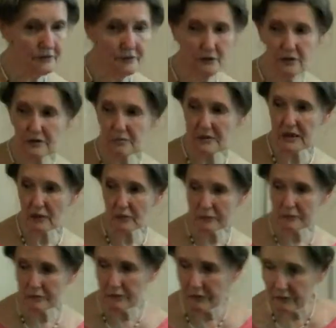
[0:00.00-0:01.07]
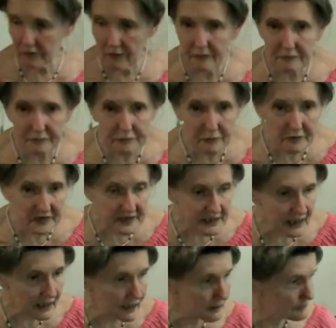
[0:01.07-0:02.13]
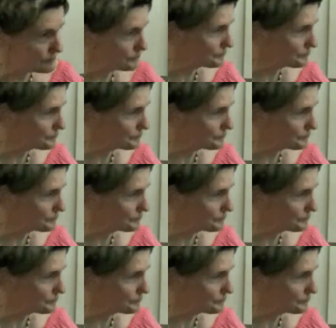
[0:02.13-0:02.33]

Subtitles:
third meal for the day.